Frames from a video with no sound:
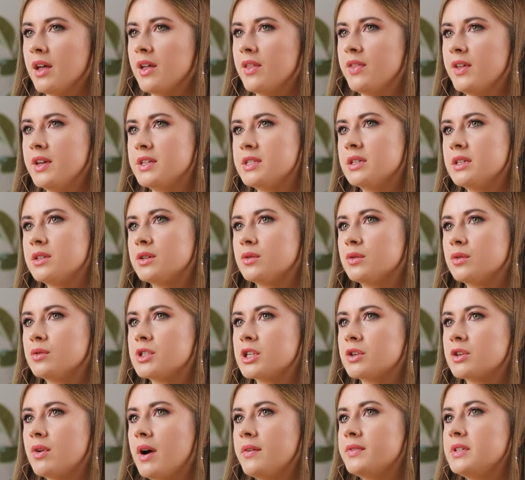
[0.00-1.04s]
This includes
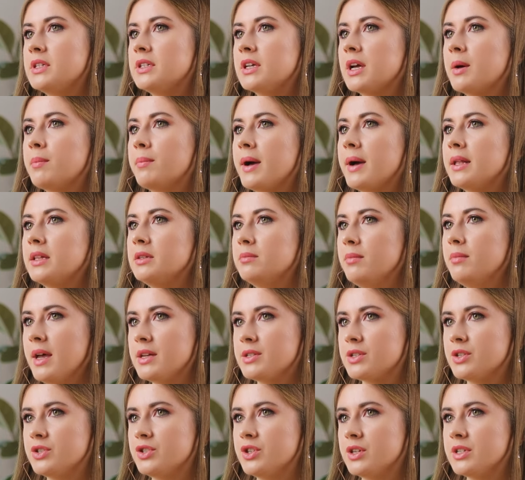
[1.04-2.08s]
crafting compelling
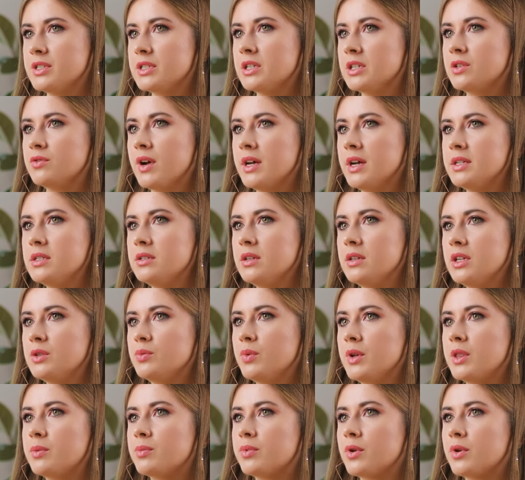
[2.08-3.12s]
messages that resonate with